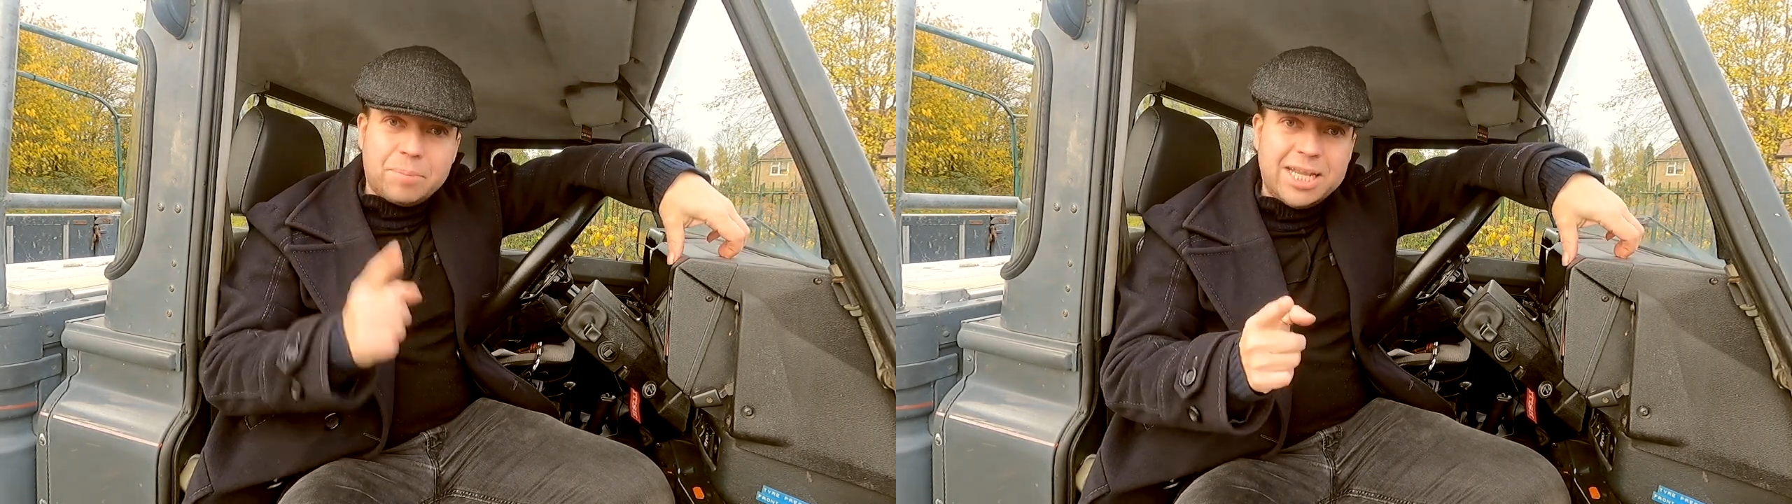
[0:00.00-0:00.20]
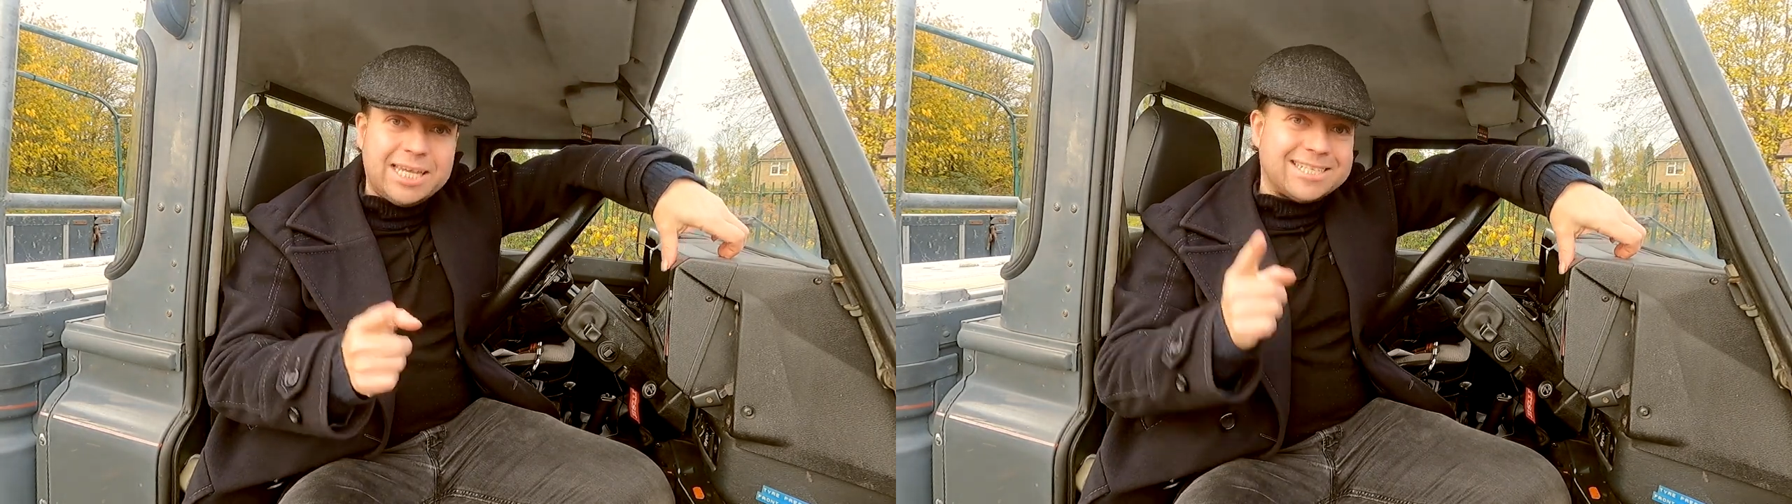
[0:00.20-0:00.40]

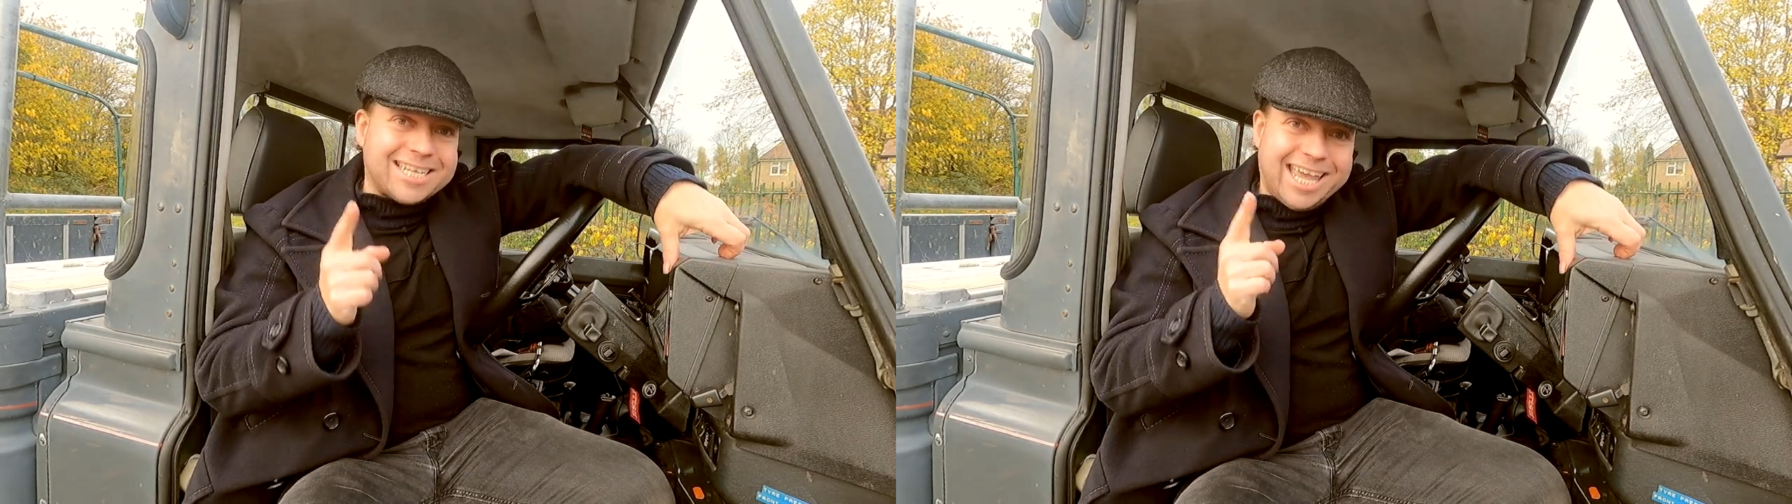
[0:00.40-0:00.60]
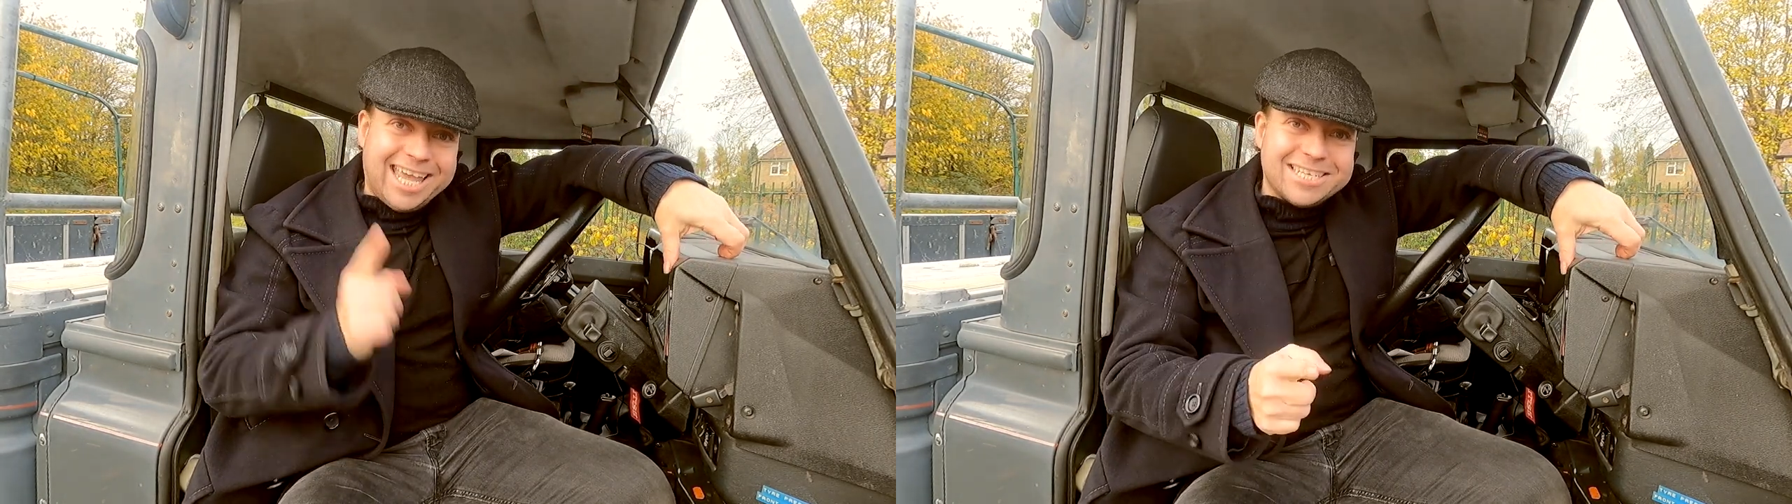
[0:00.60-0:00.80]

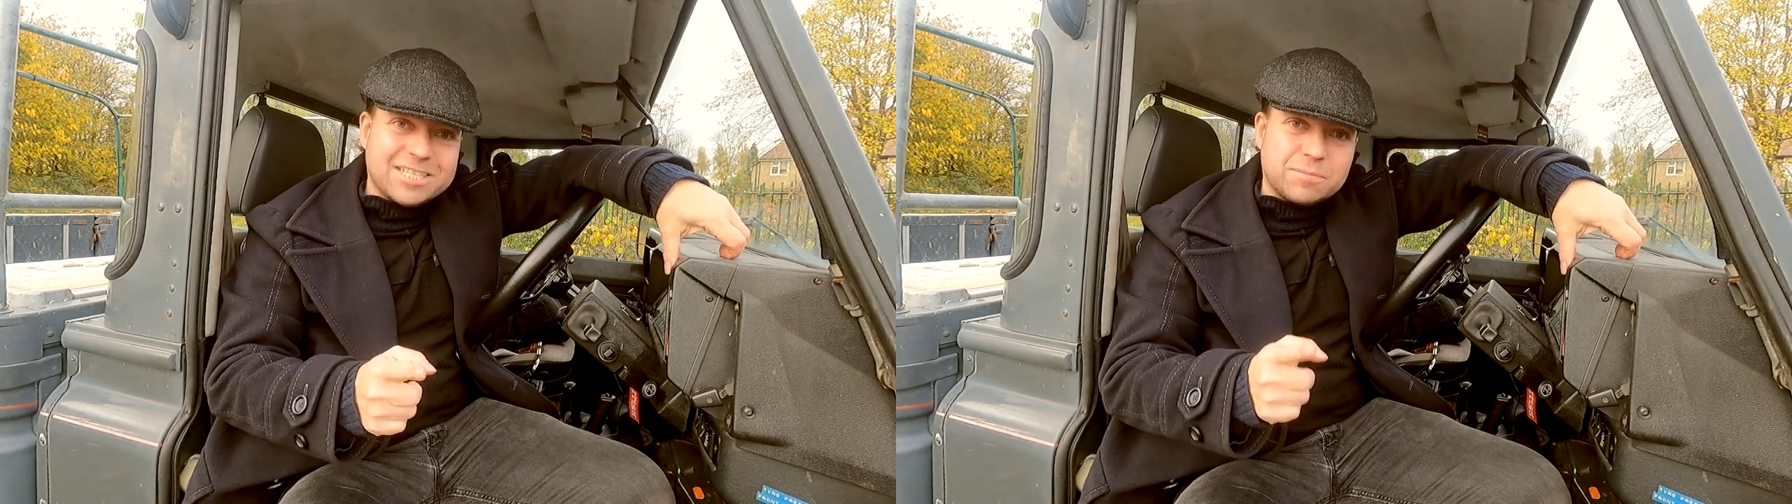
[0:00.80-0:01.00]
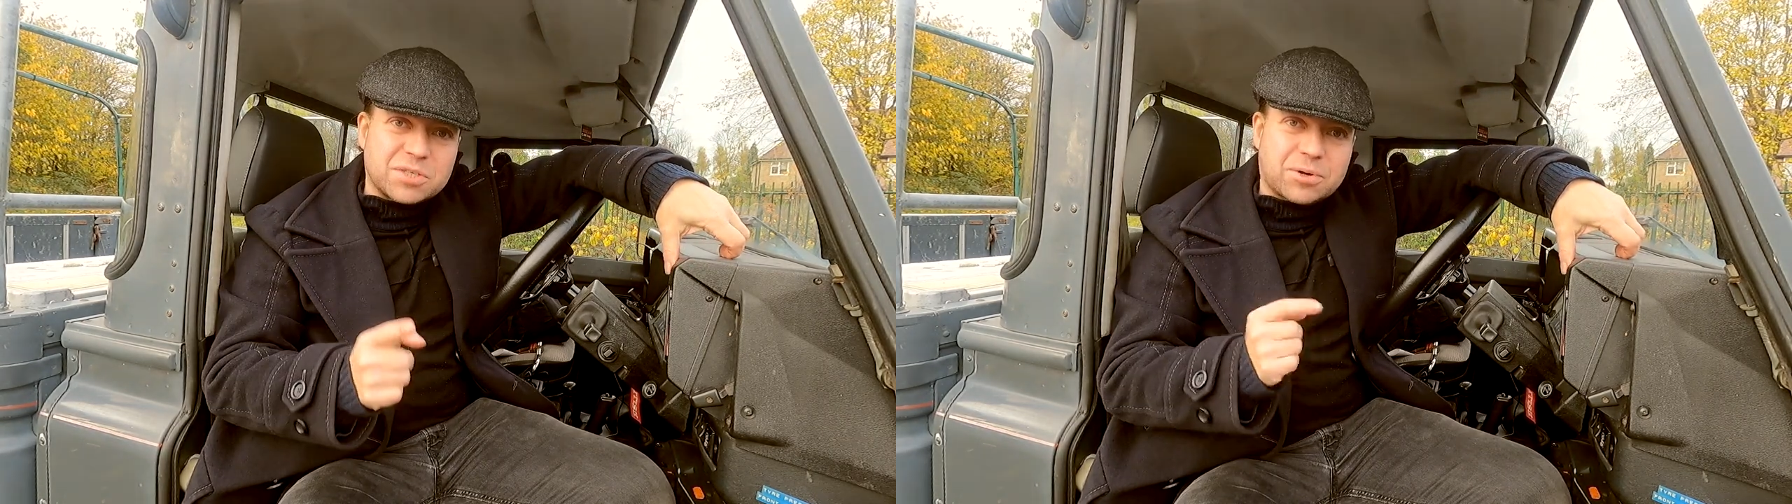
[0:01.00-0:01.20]
please
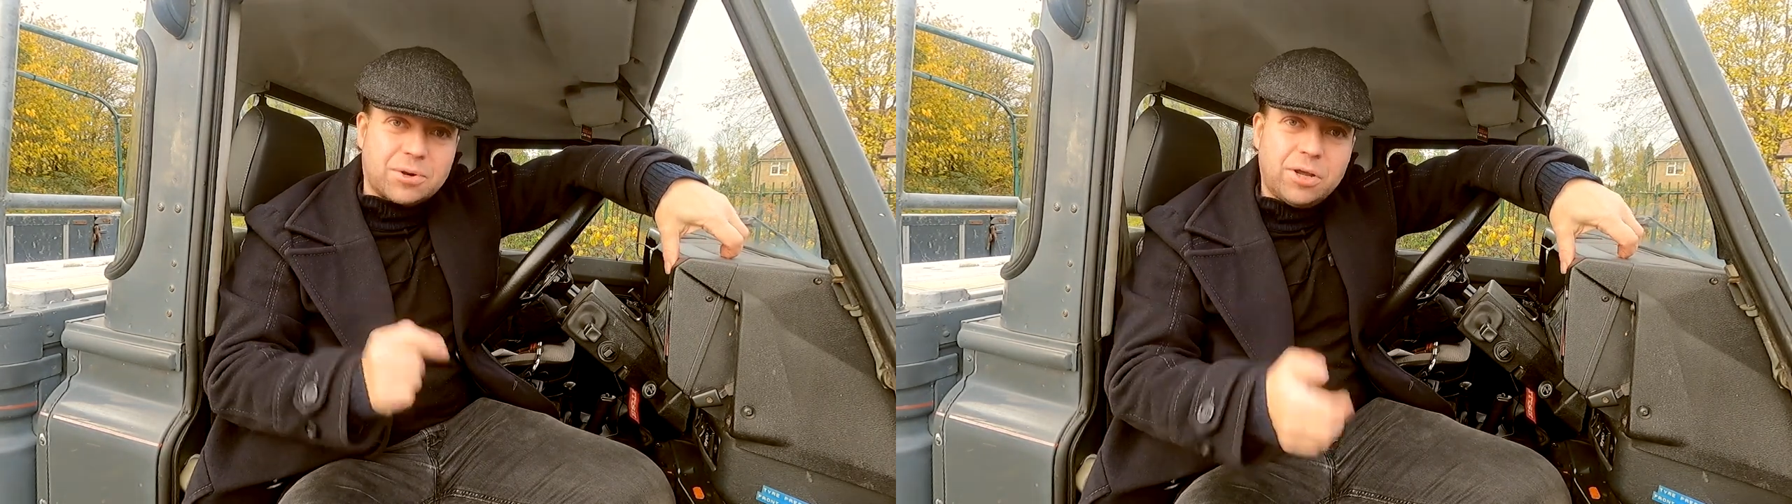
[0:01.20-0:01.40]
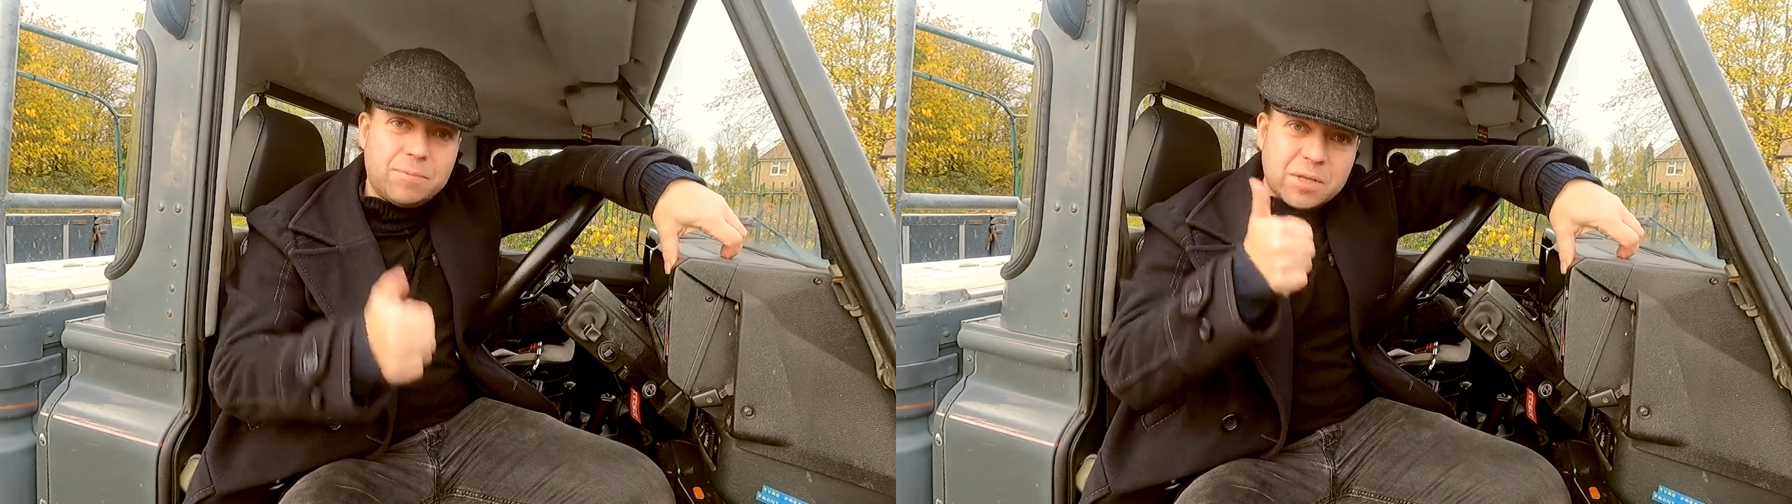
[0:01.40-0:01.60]
hit
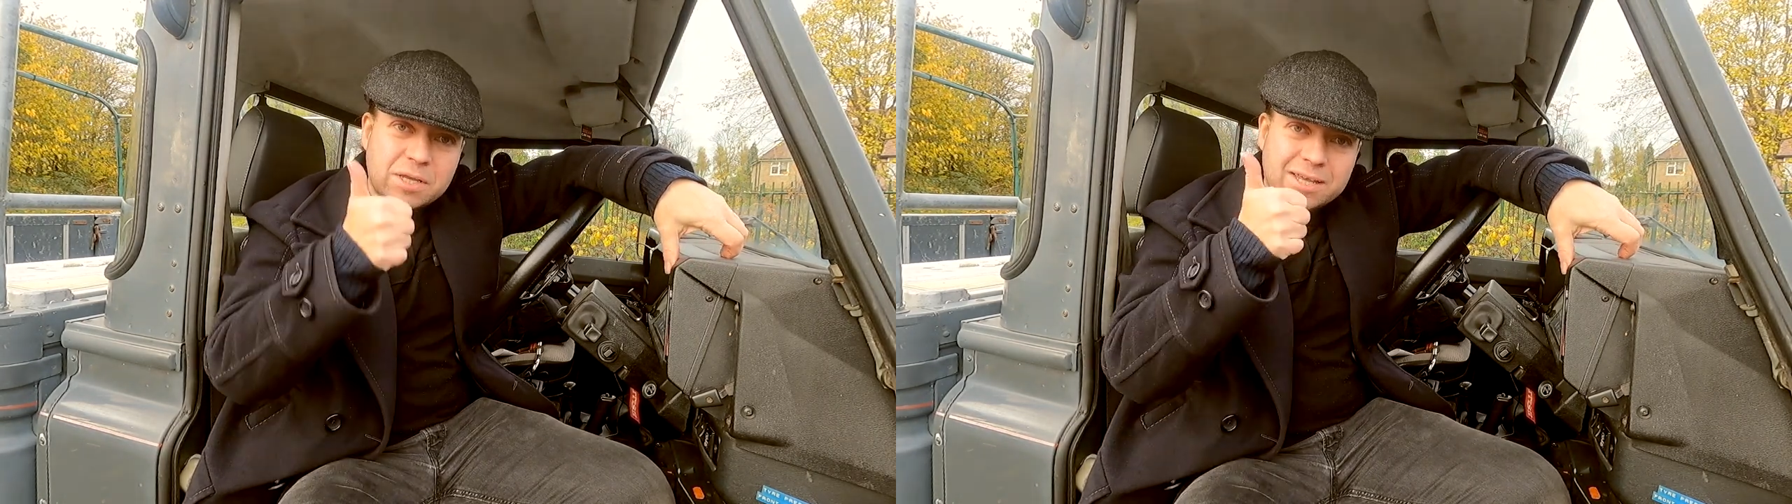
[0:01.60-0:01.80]
subscribe.